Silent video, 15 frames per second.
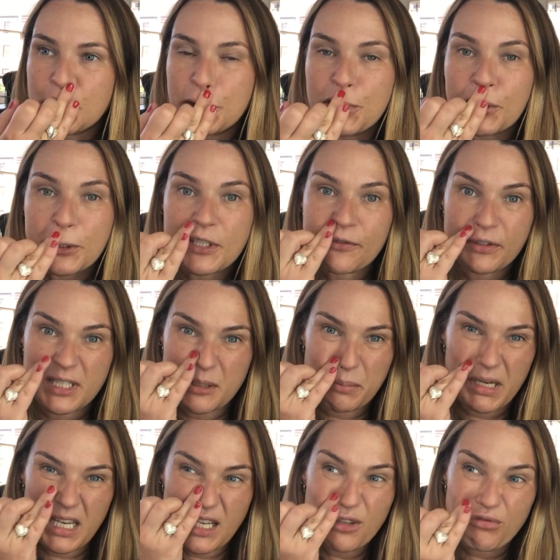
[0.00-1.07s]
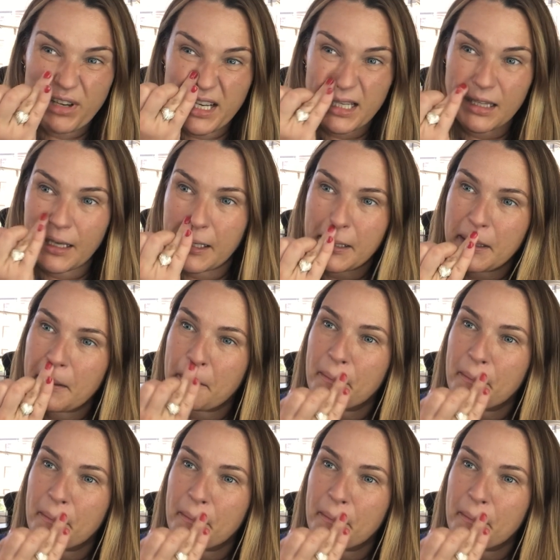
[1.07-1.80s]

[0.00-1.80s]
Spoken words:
just for speed really.